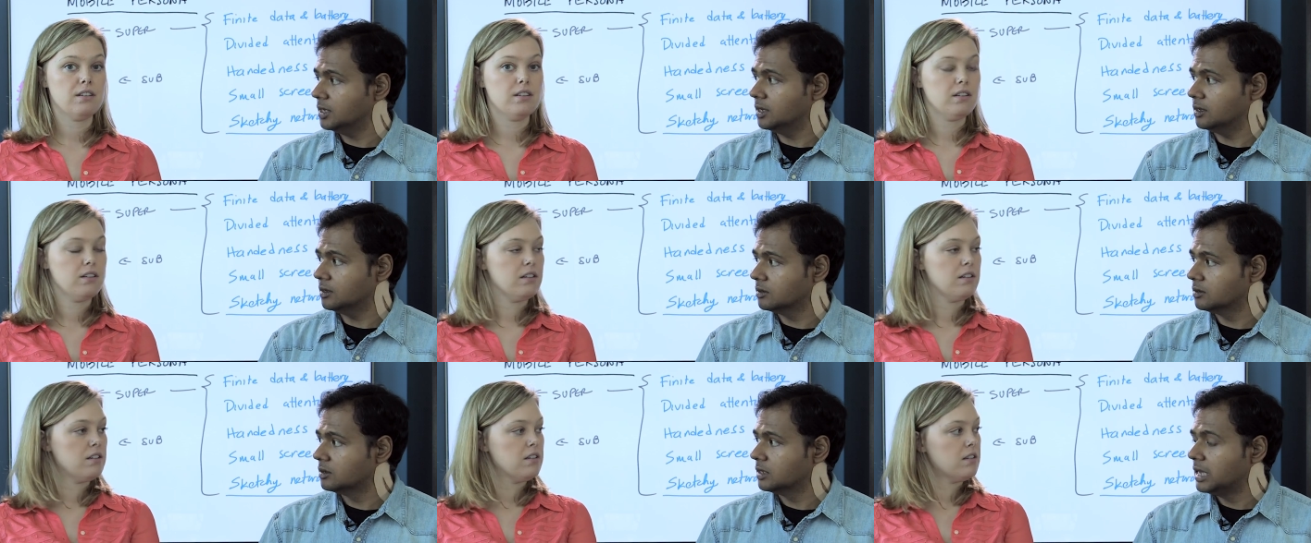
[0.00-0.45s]
Speaker 1: Yeah,
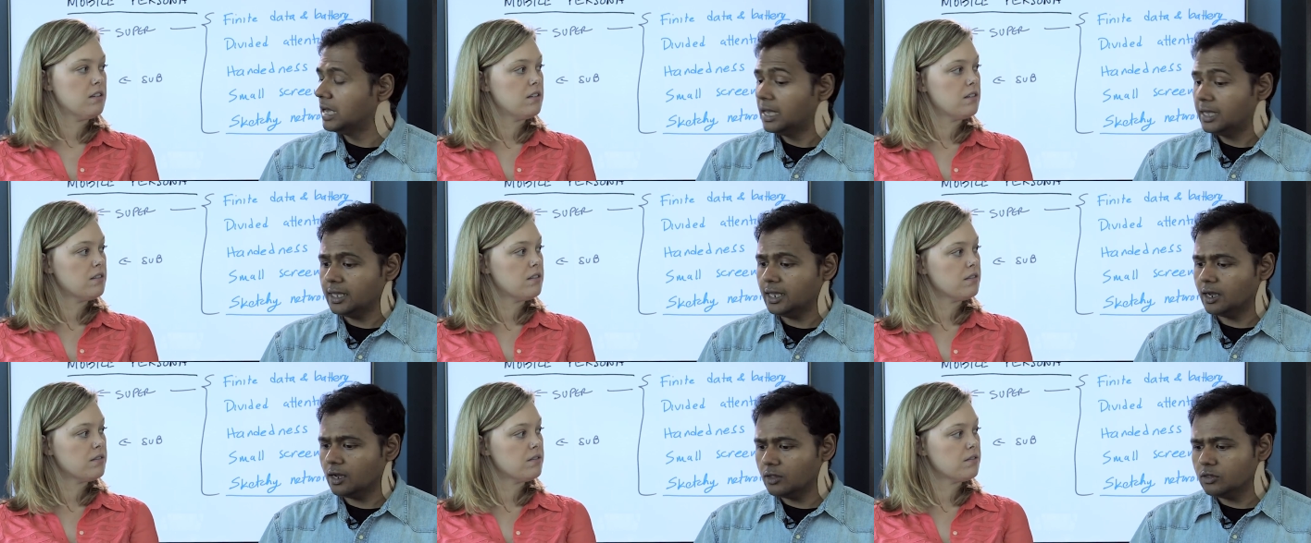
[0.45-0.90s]

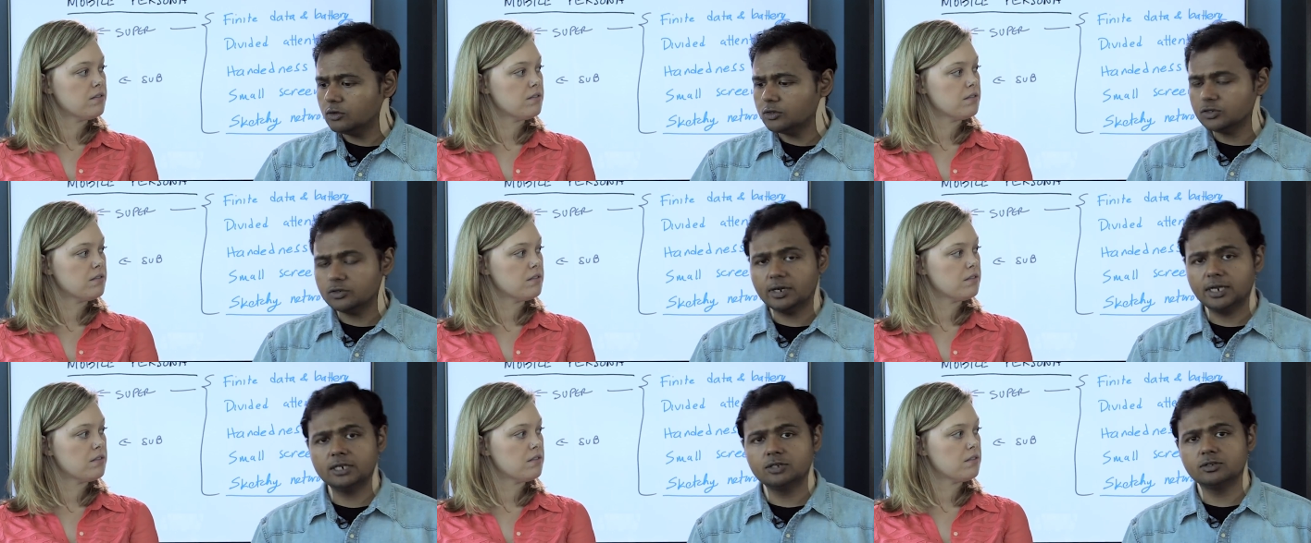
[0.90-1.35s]
yeah. Others are
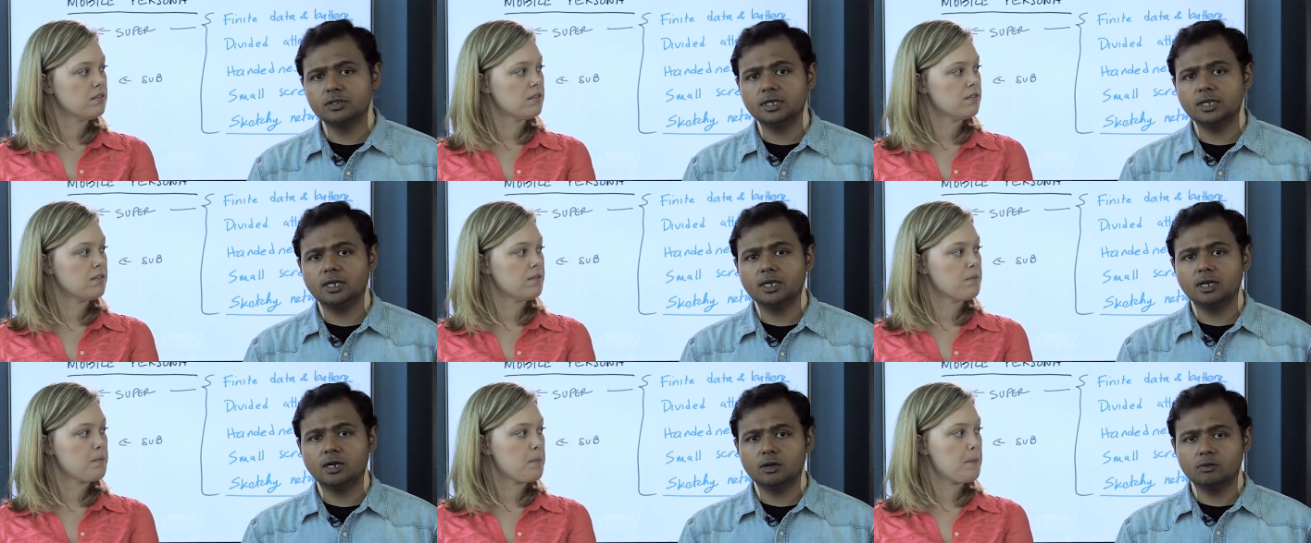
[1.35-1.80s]
actually
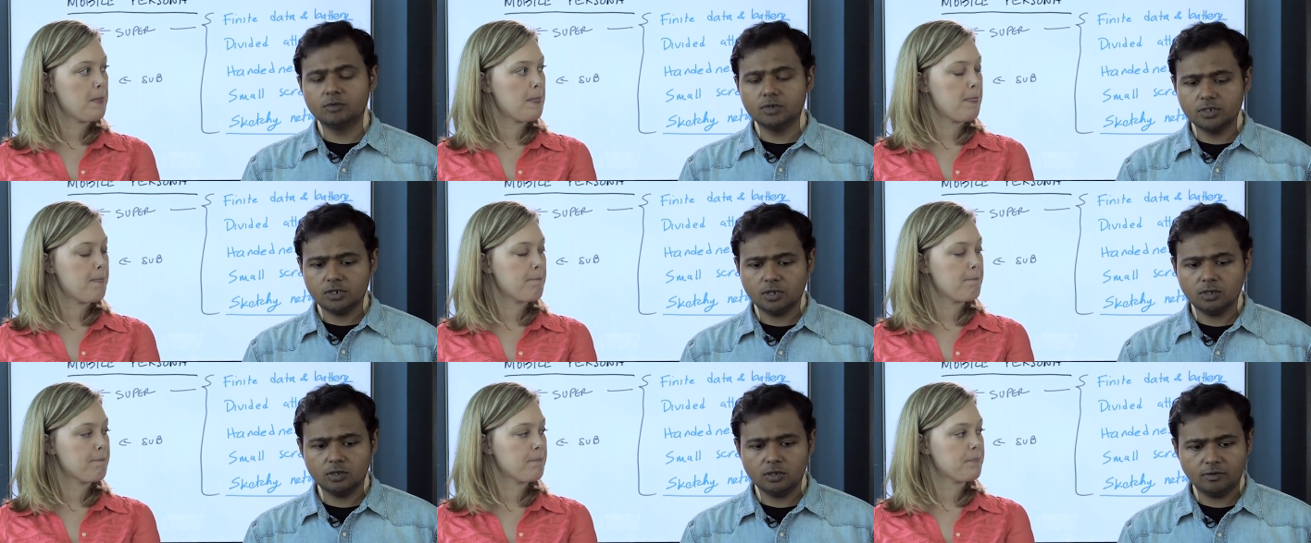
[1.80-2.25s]
a
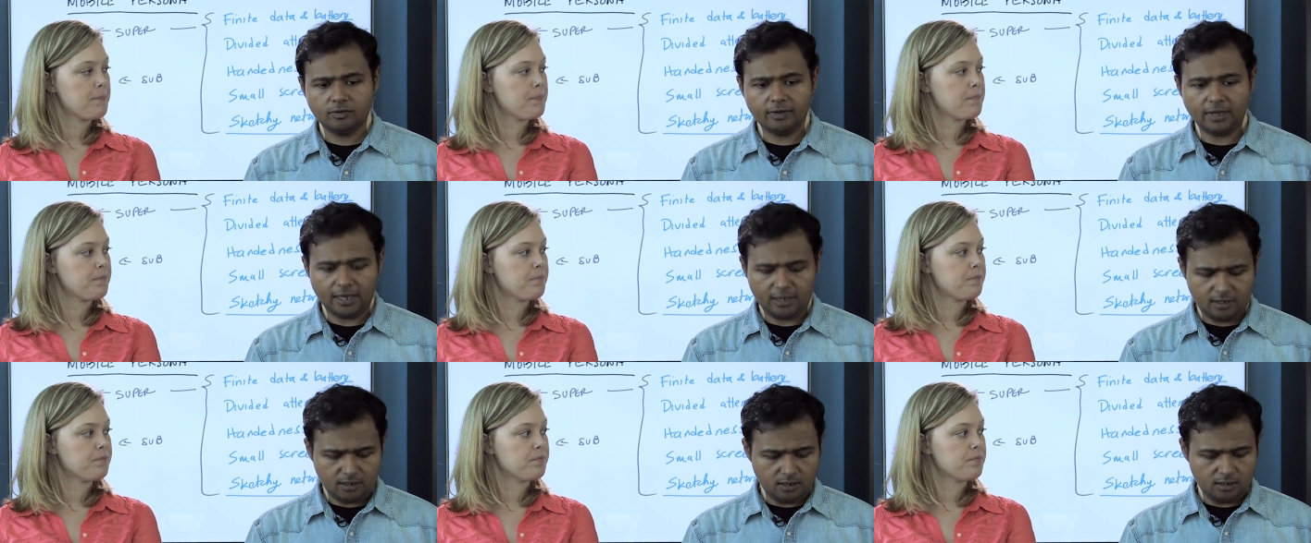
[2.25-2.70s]
result of
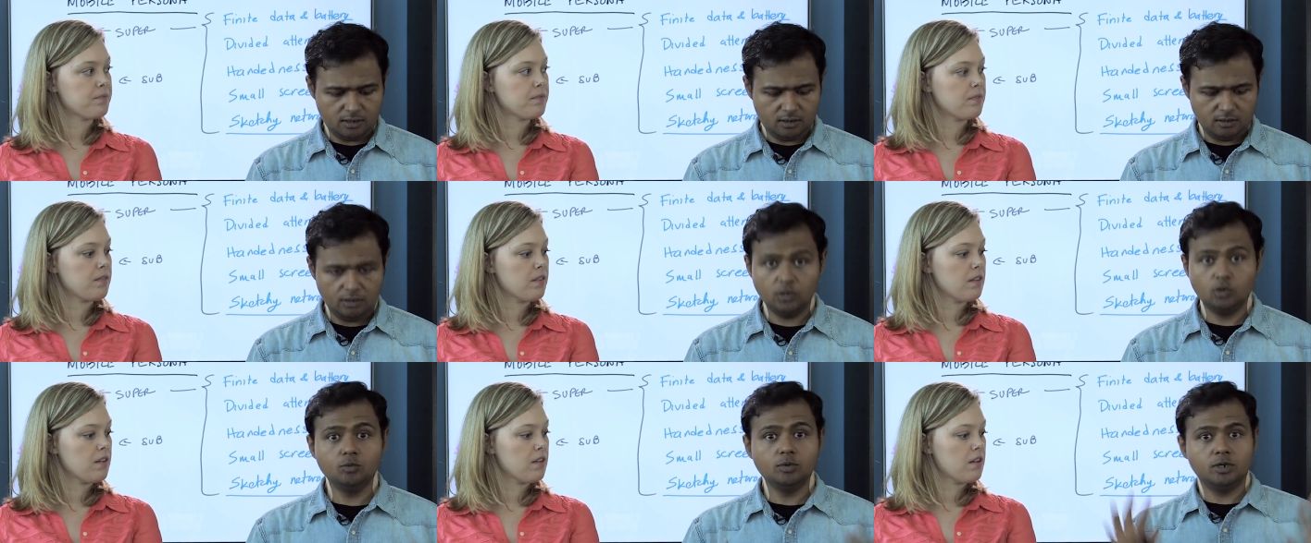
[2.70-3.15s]
our
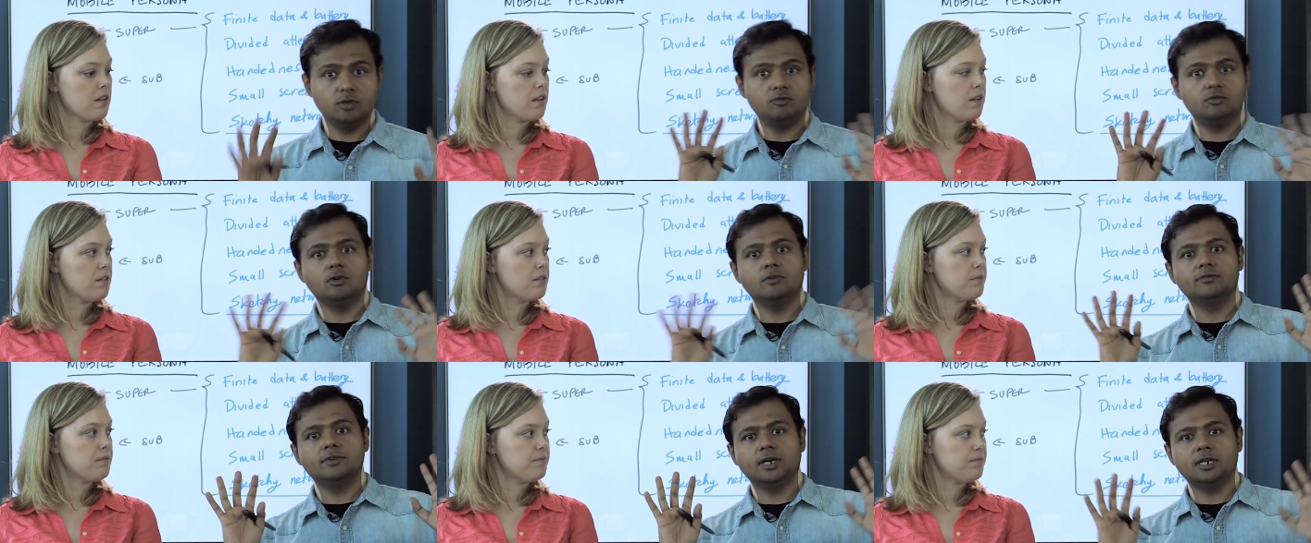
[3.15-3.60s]
human
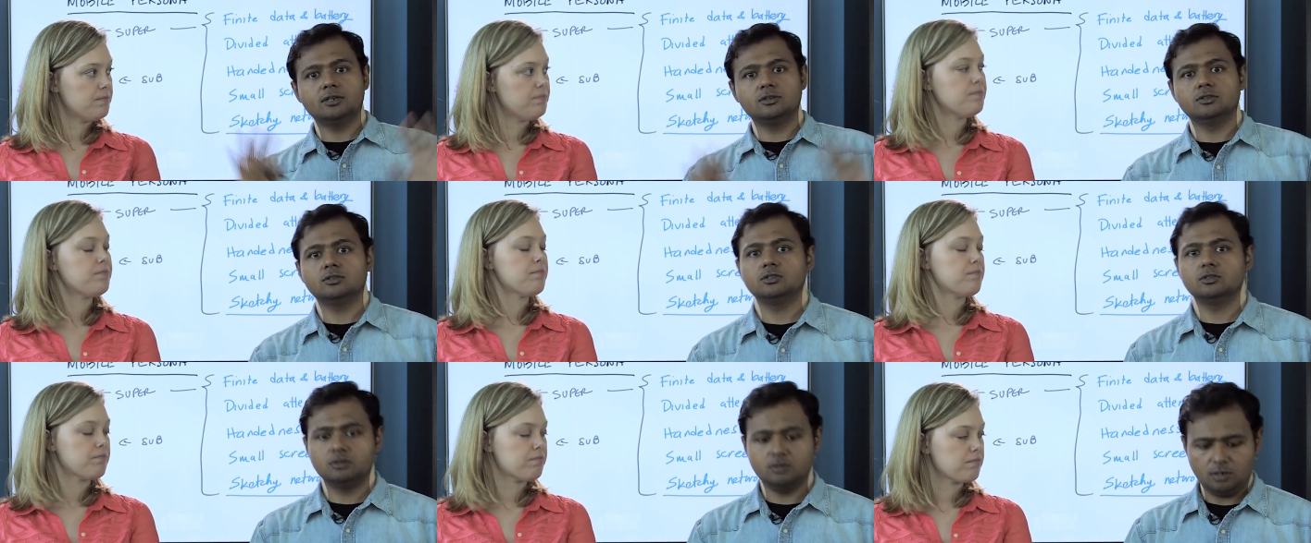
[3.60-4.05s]
form
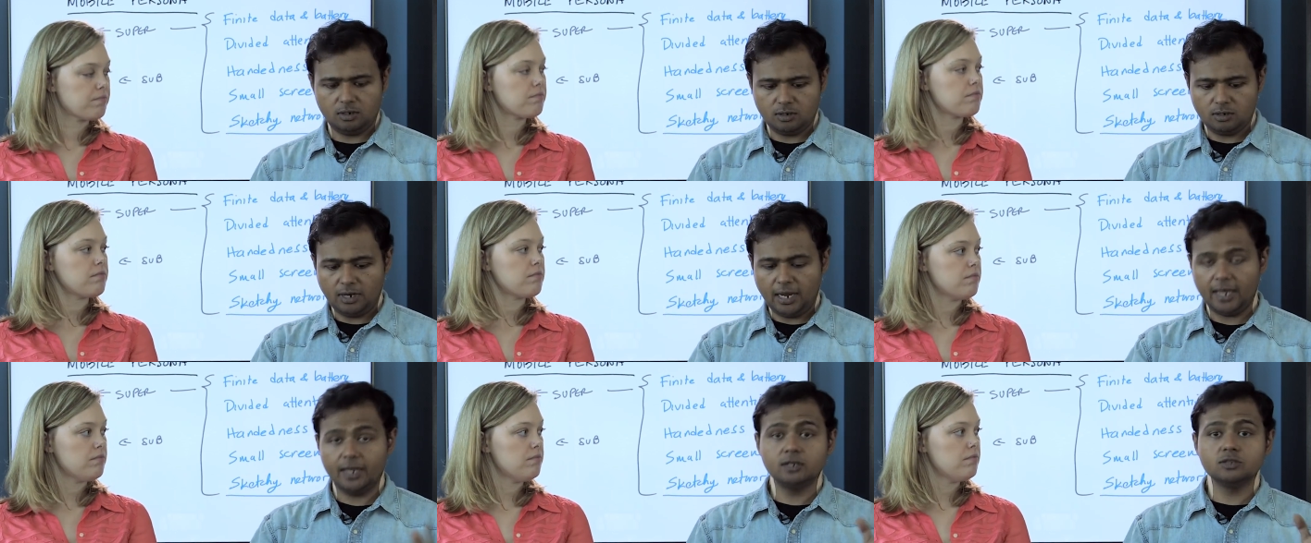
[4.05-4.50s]
factors. So our
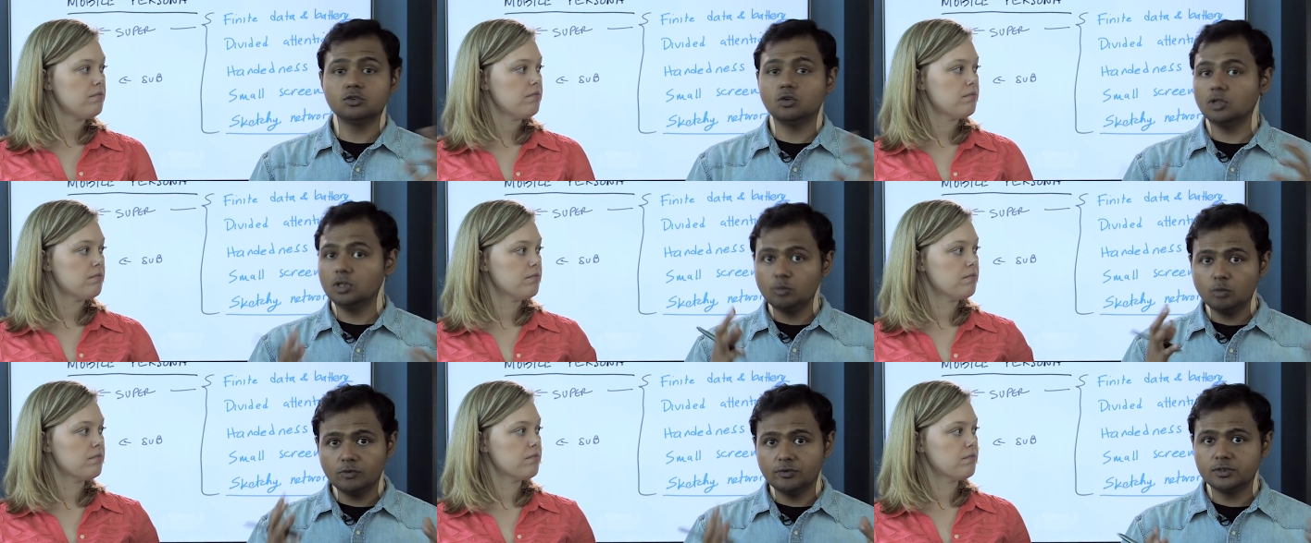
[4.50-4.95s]
hands only
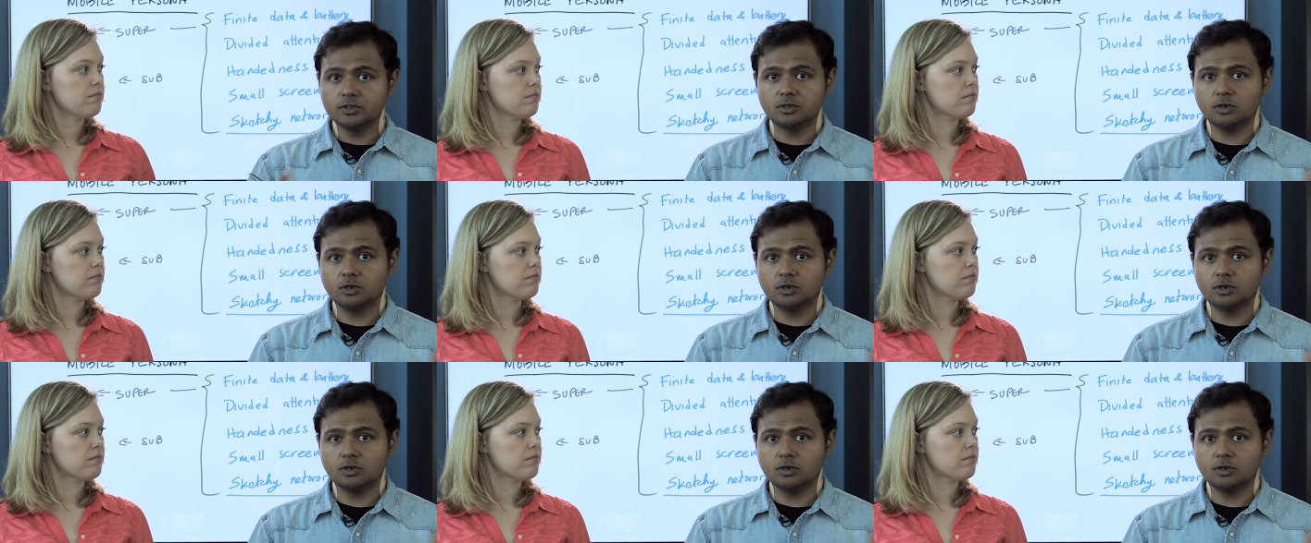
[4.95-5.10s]
move in